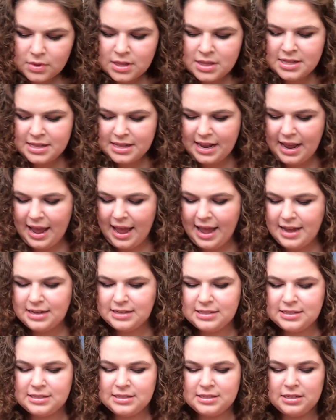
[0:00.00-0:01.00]

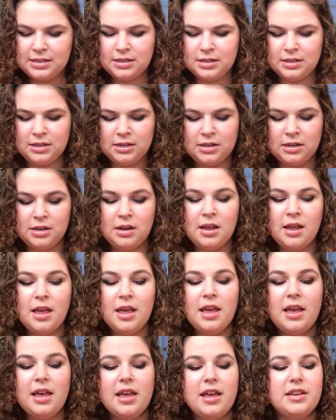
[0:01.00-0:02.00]
Next
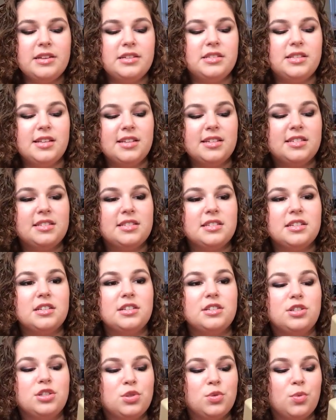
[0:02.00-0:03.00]
is this
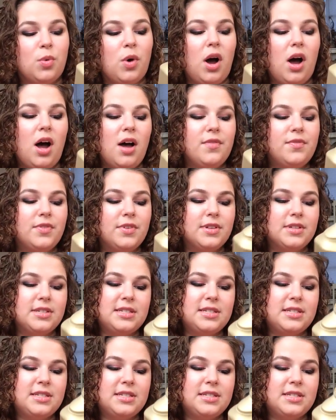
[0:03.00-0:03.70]
Suave